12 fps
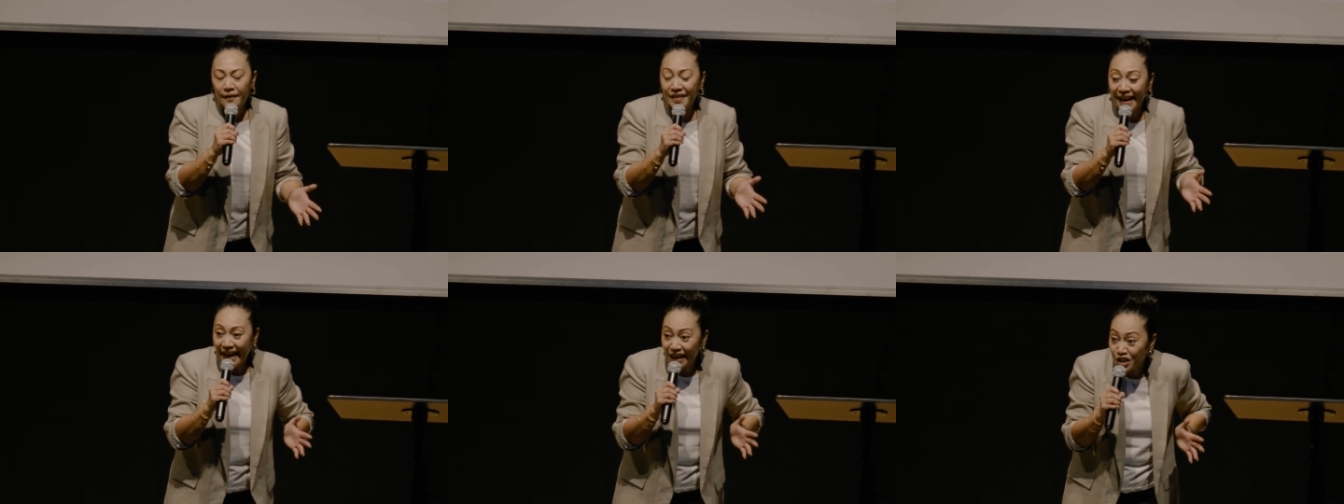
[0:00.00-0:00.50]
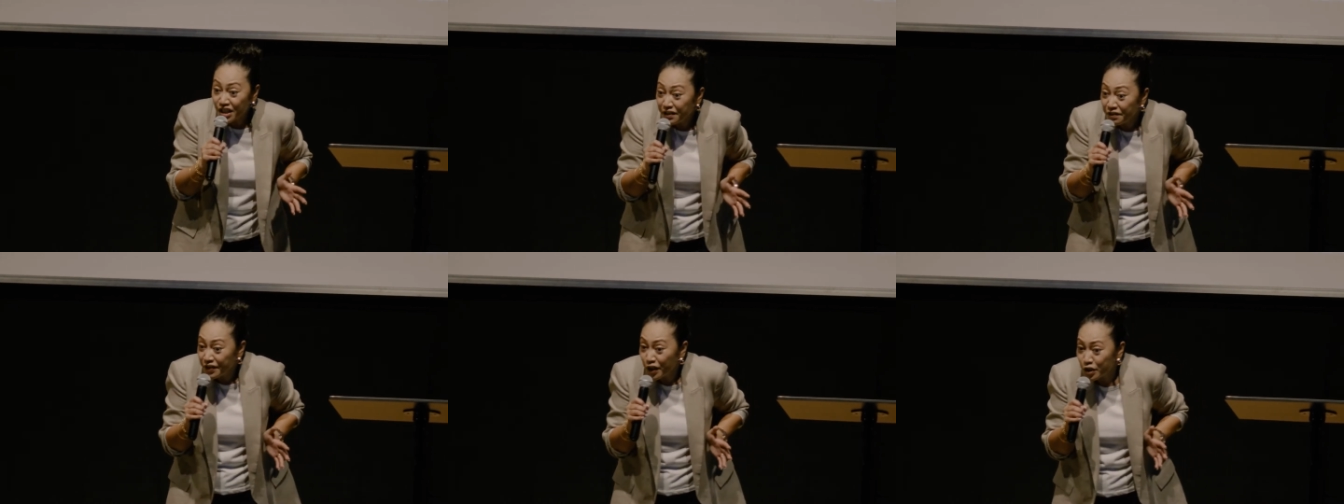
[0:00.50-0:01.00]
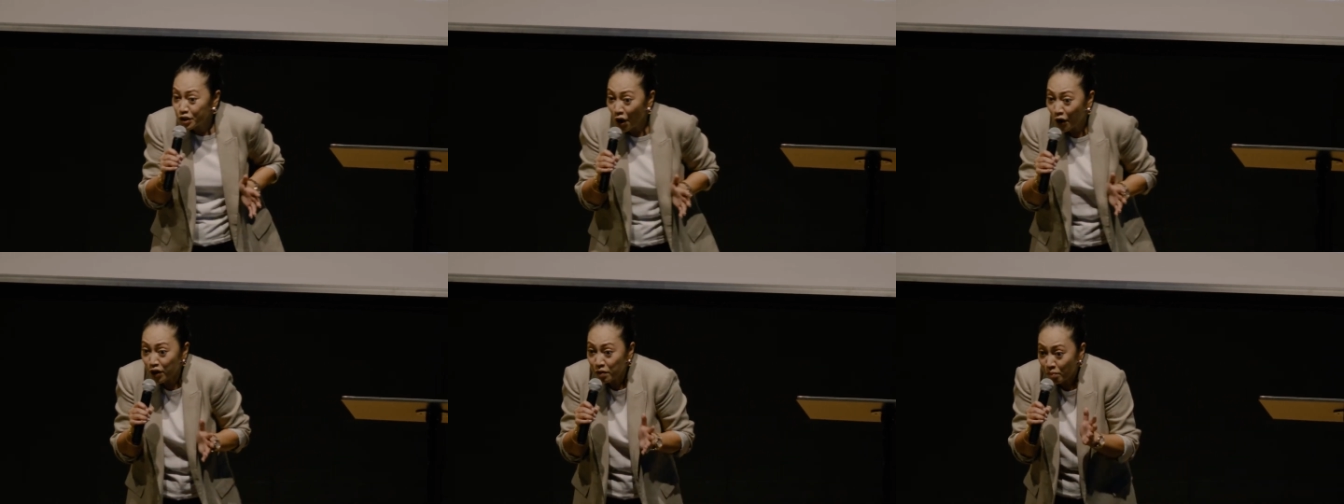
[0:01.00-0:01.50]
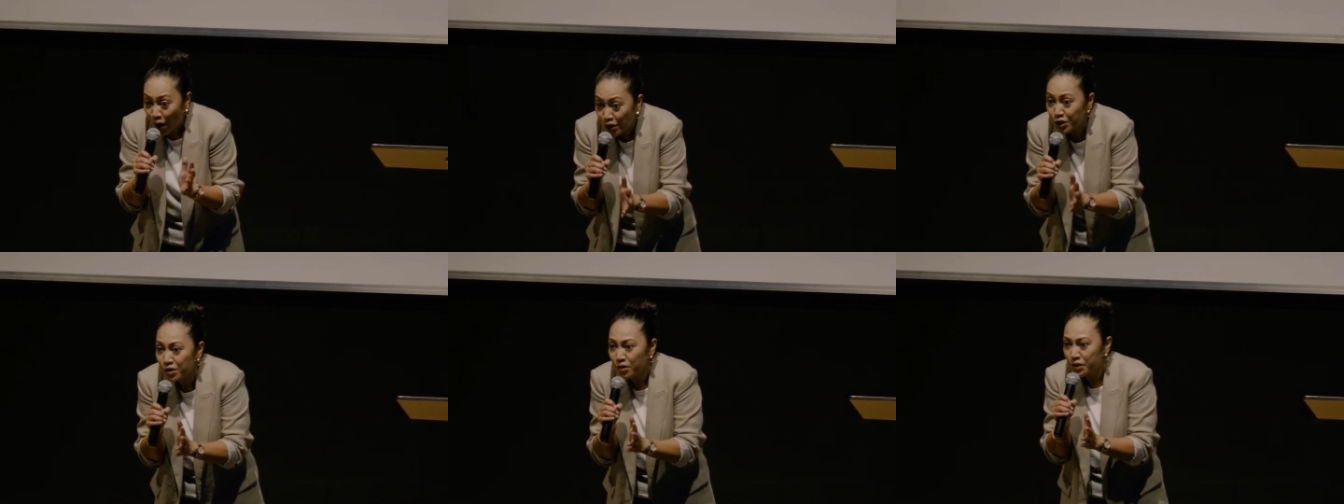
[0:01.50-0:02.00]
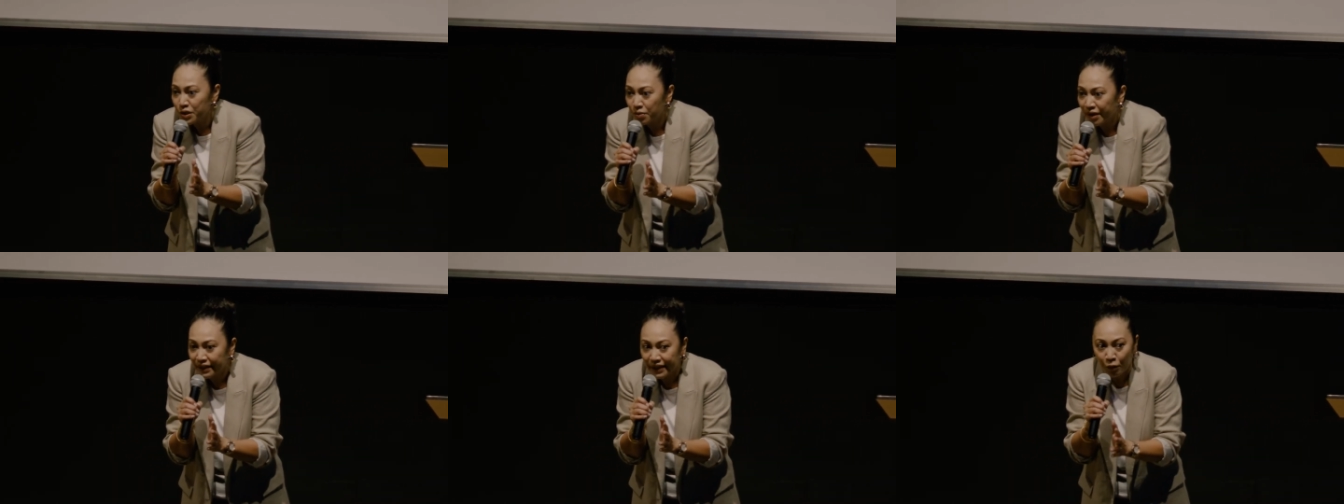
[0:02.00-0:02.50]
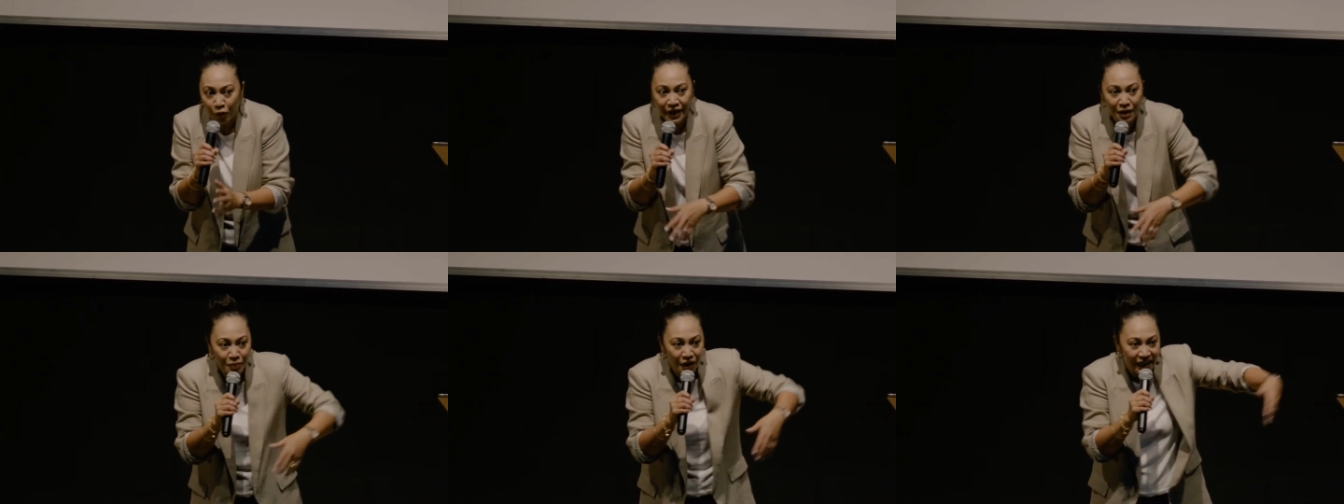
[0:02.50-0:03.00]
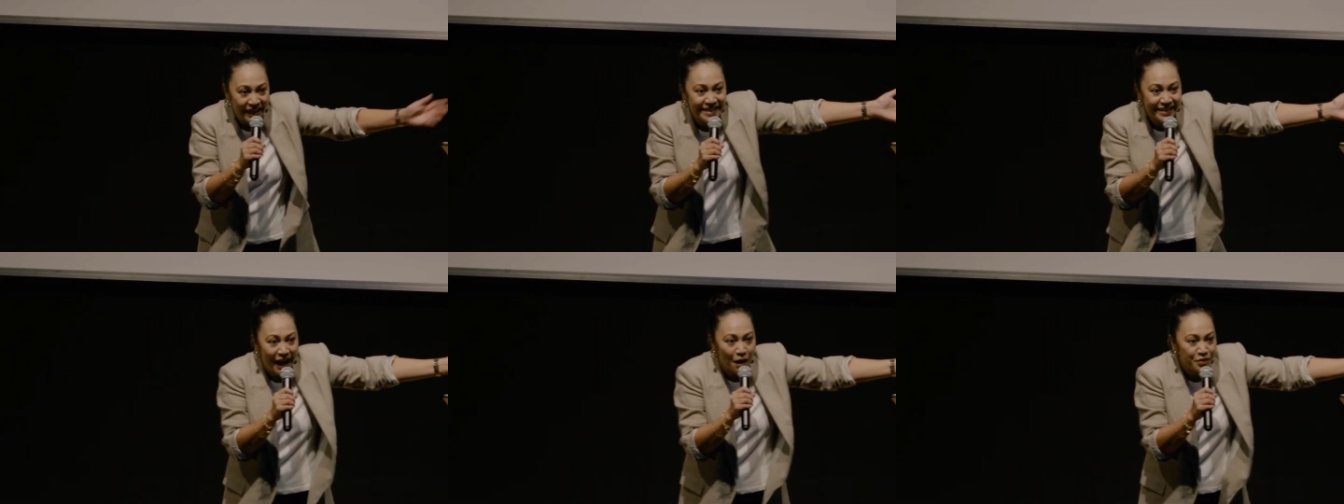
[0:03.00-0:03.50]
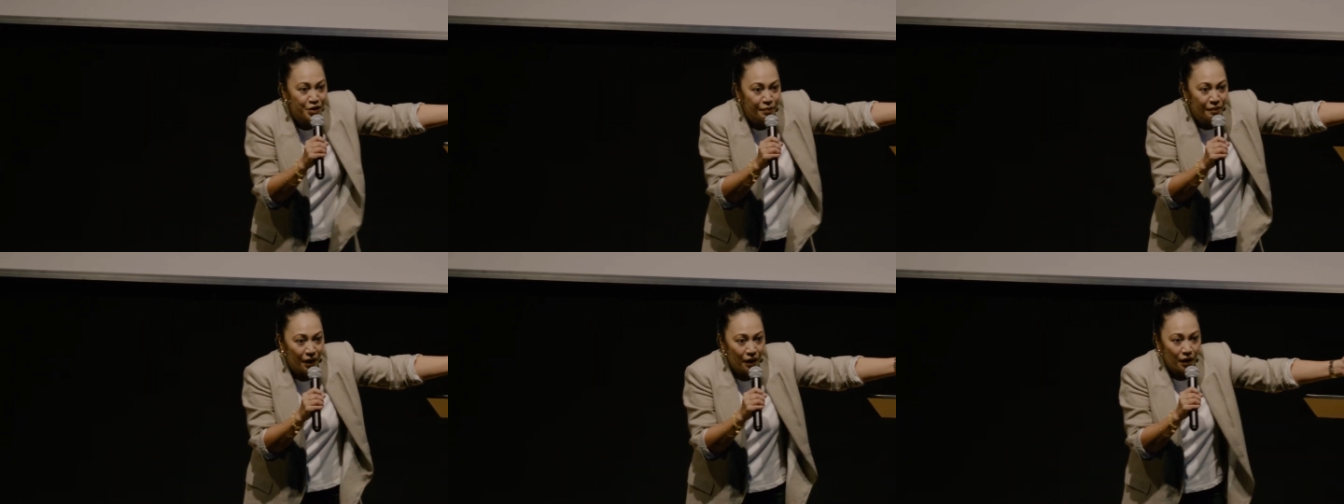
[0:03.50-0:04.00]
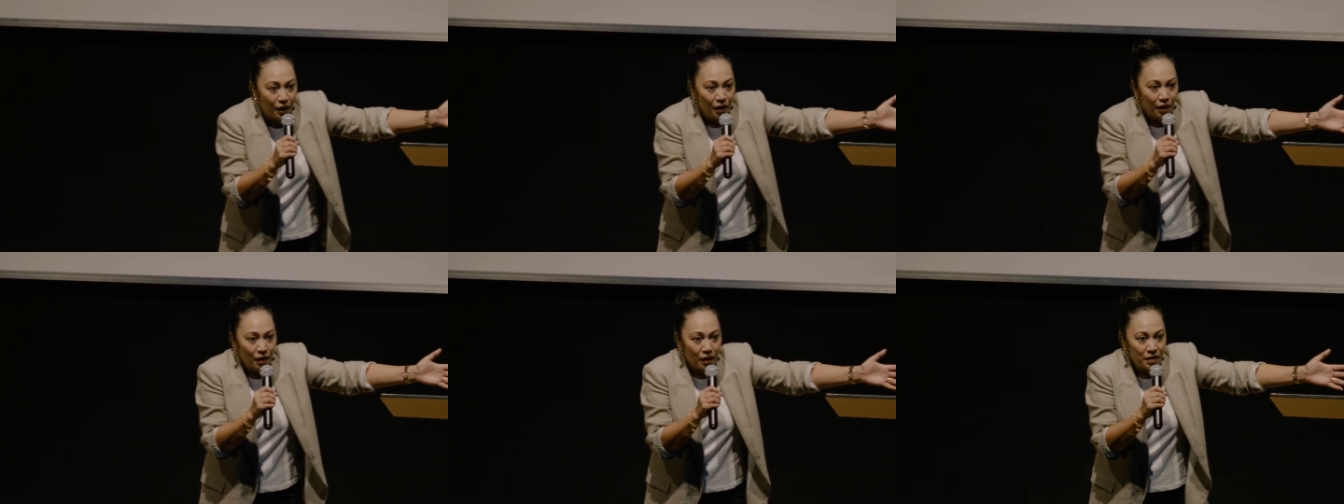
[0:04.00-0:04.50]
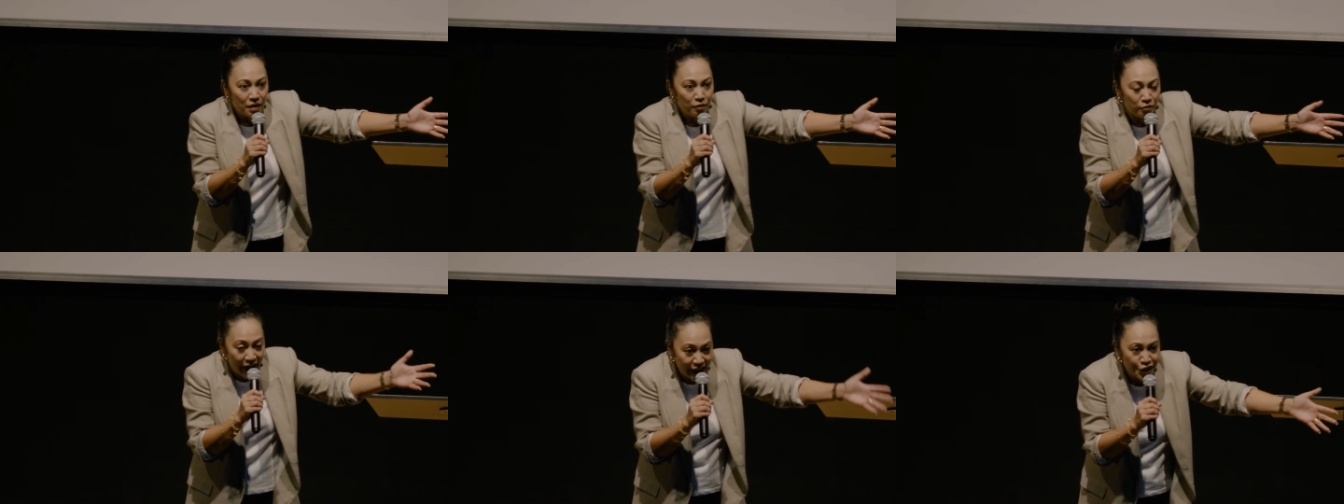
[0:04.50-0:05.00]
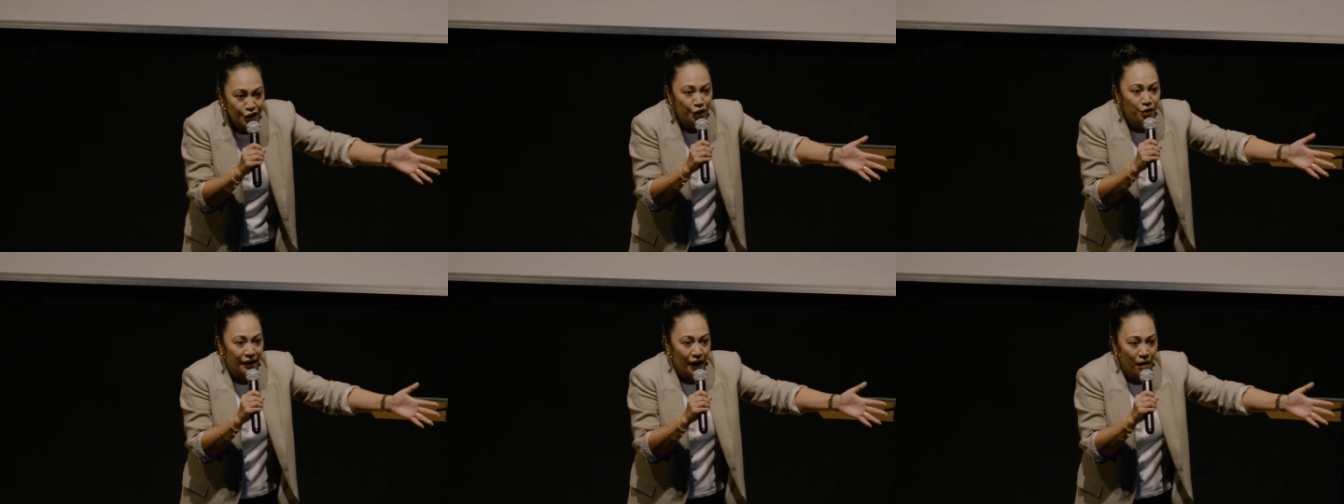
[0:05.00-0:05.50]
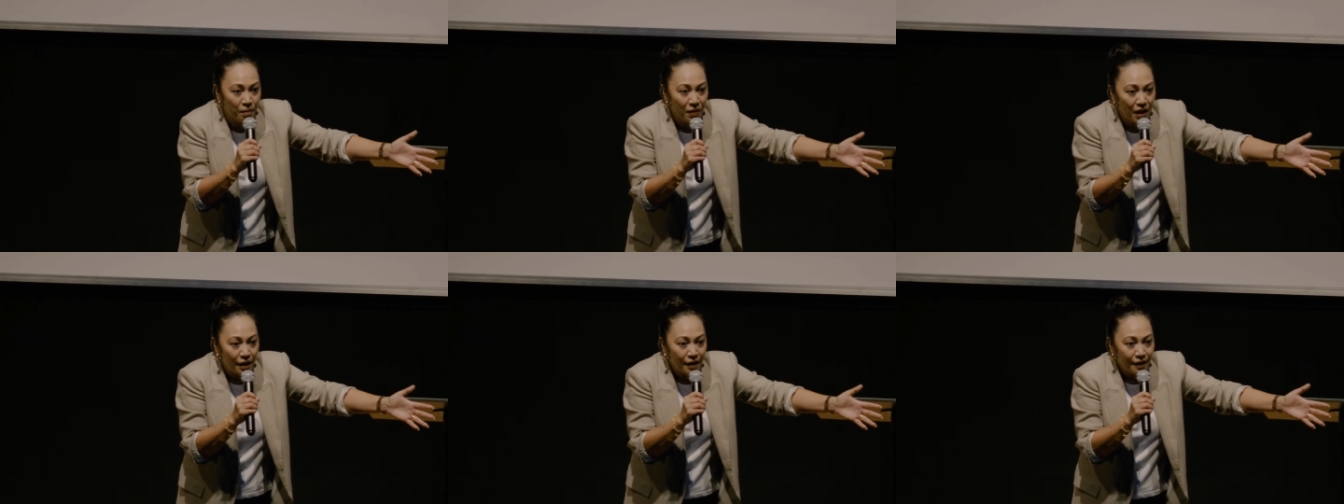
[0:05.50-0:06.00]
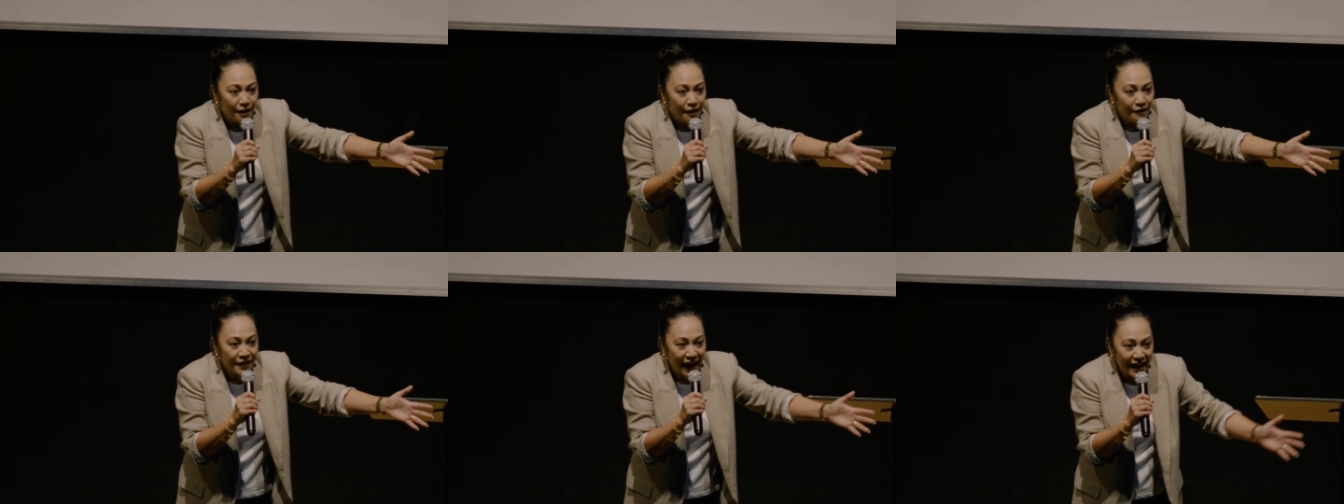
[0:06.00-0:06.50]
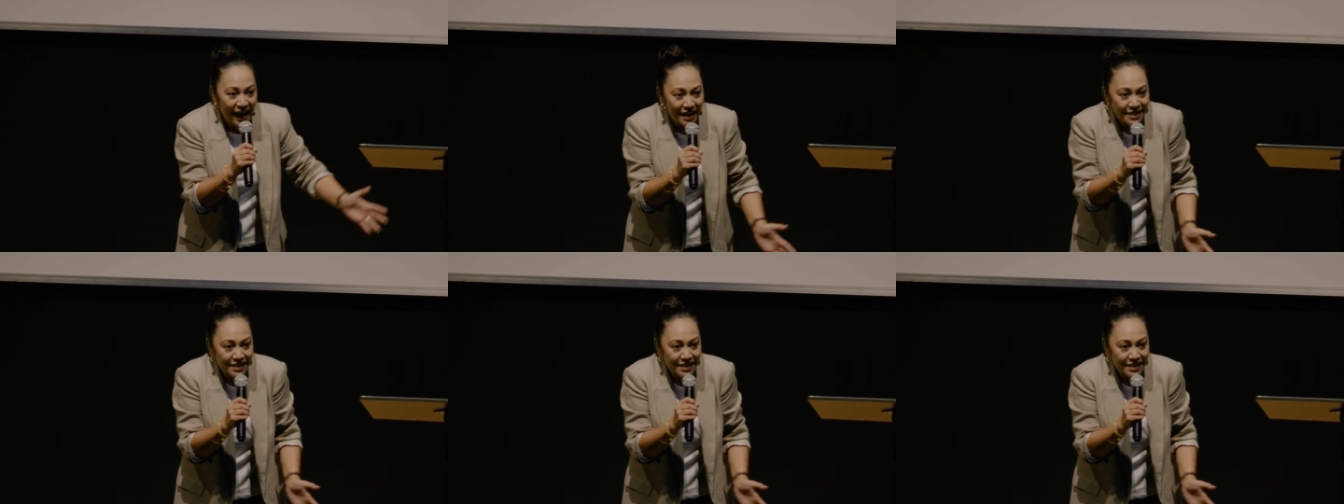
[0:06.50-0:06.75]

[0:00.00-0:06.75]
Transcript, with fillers: they actually feel so emotional to it that when the police come to rescue them, they are